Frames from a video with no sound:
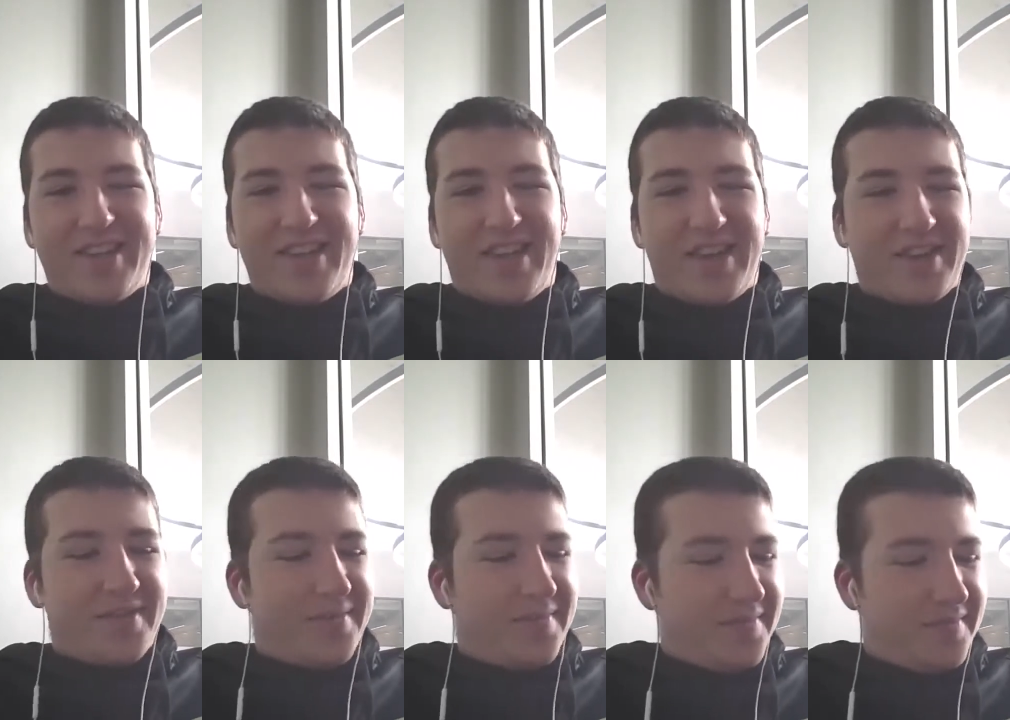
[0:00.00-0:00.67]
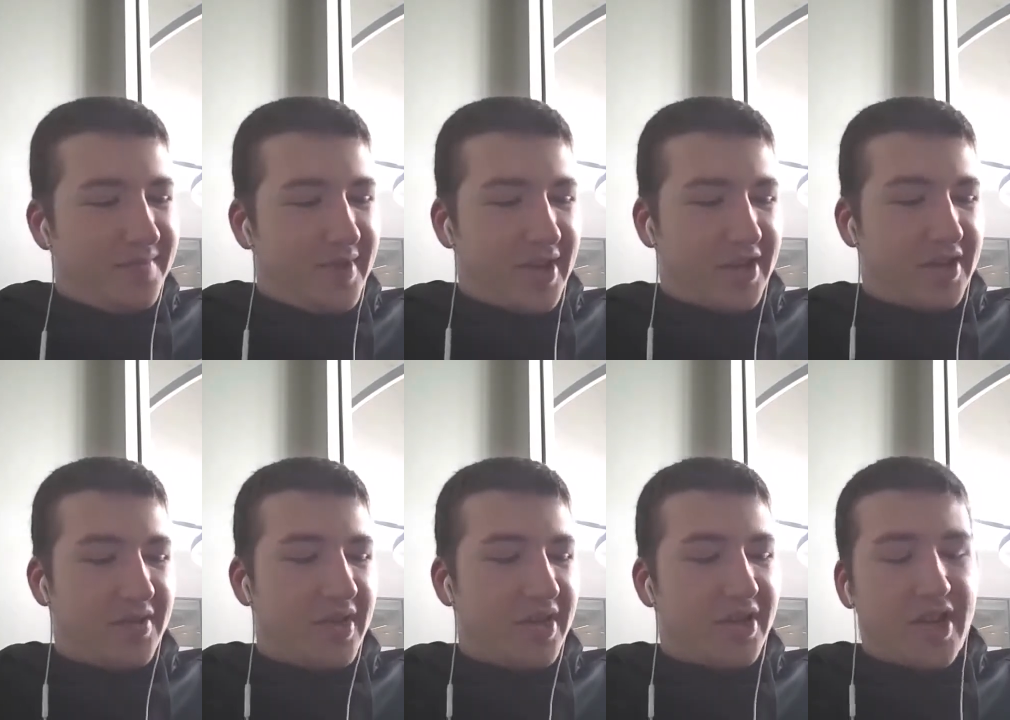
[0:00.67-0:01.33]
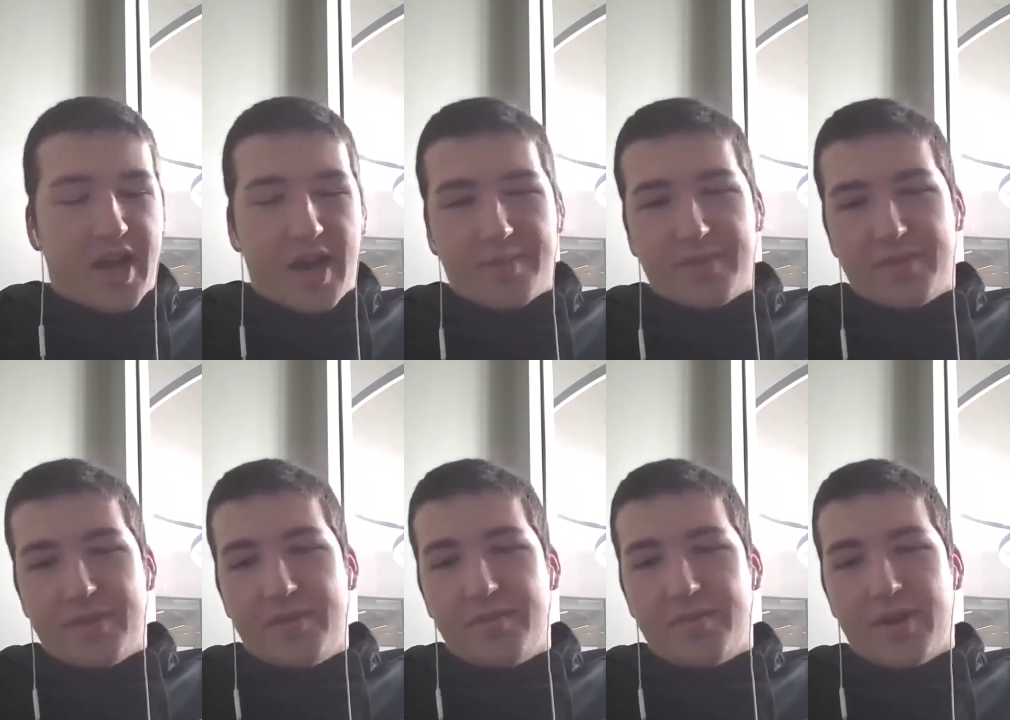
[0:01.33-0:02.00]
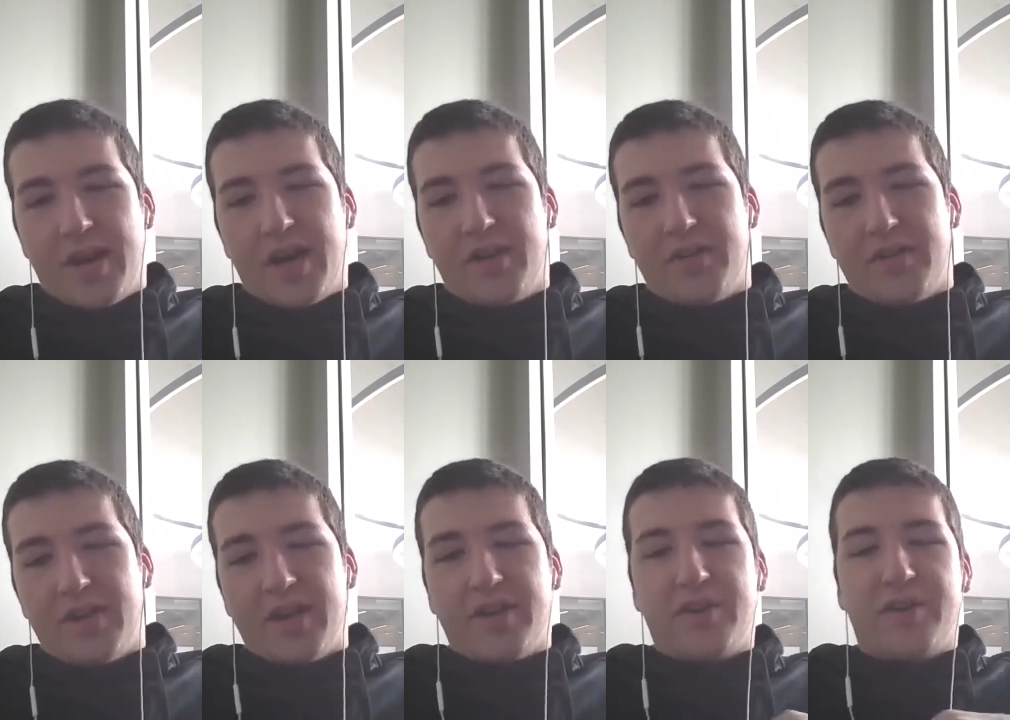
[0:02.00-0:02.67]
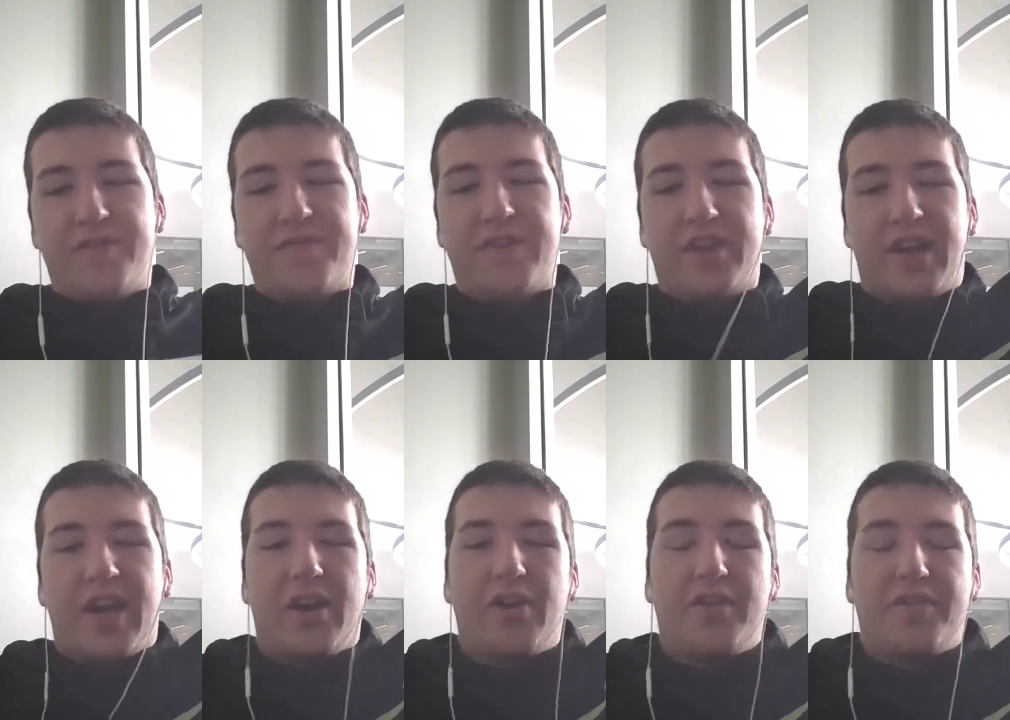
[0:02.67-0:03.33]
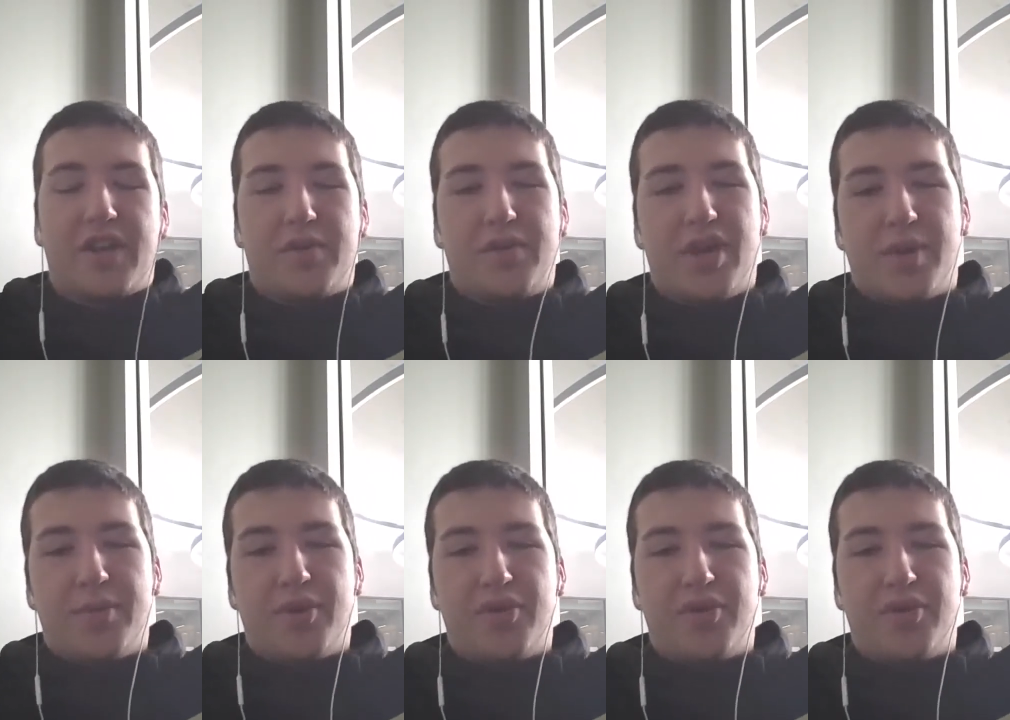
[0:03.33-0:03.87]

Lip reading: Yeah, that could happen, but I don't know if that will happen.